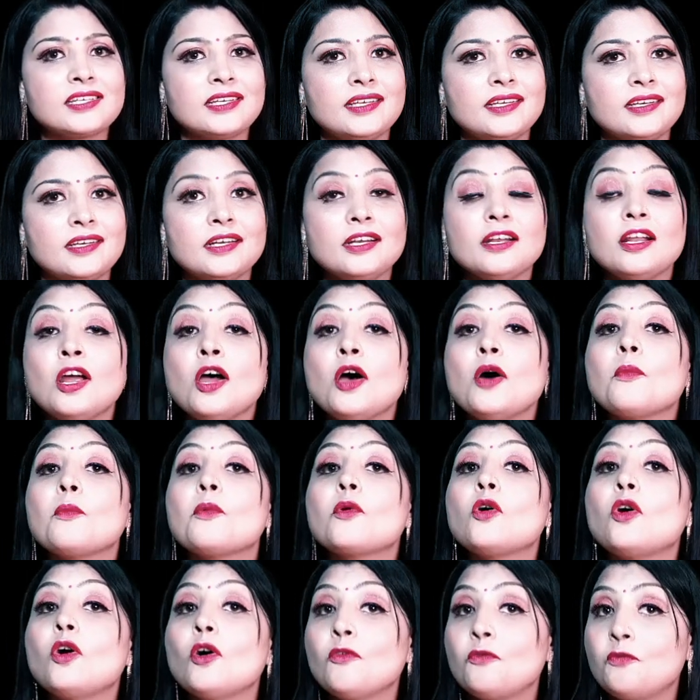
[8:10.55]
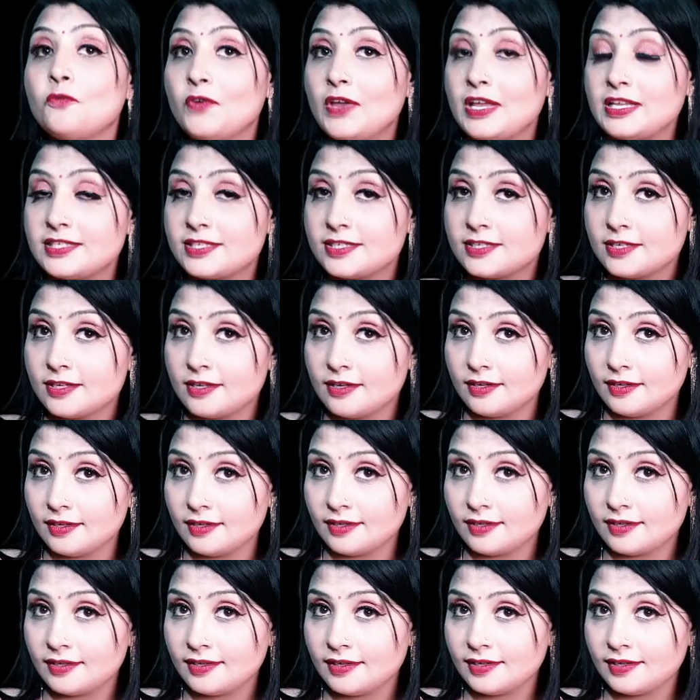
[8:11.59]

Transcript: here professeur.